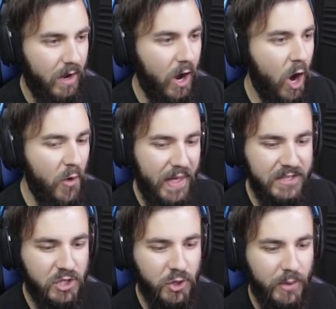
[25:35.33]
Oh,
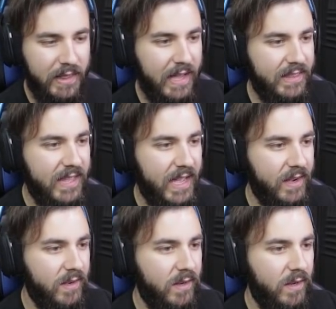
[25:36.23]
that's cool. I like
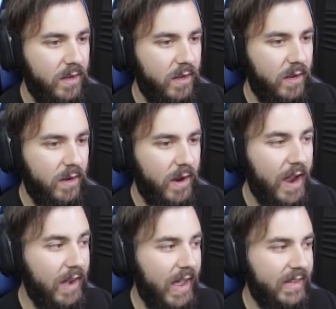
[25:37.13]
that.
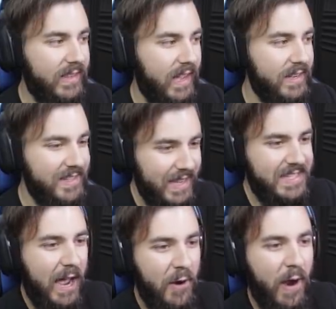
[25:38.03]
I like that. So
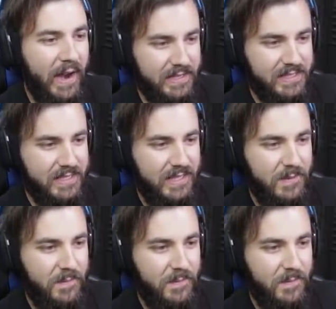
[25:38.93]
that's how it works.